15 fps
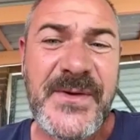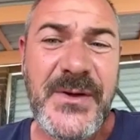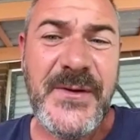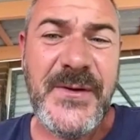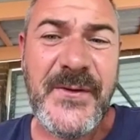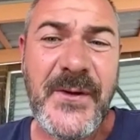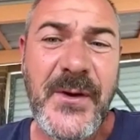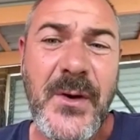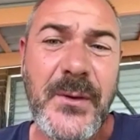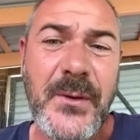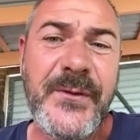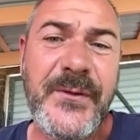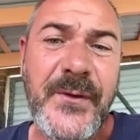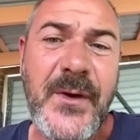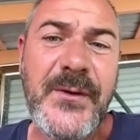I use the
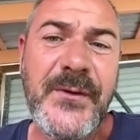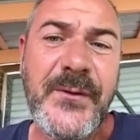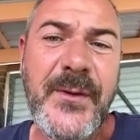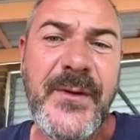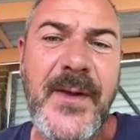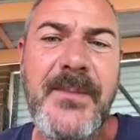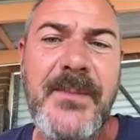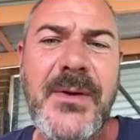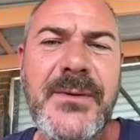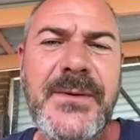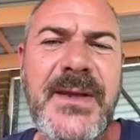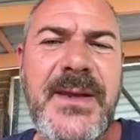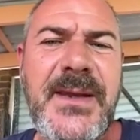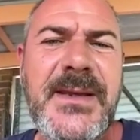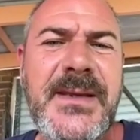cold stones with
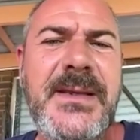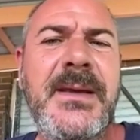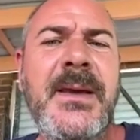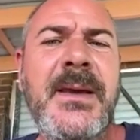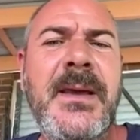MLD.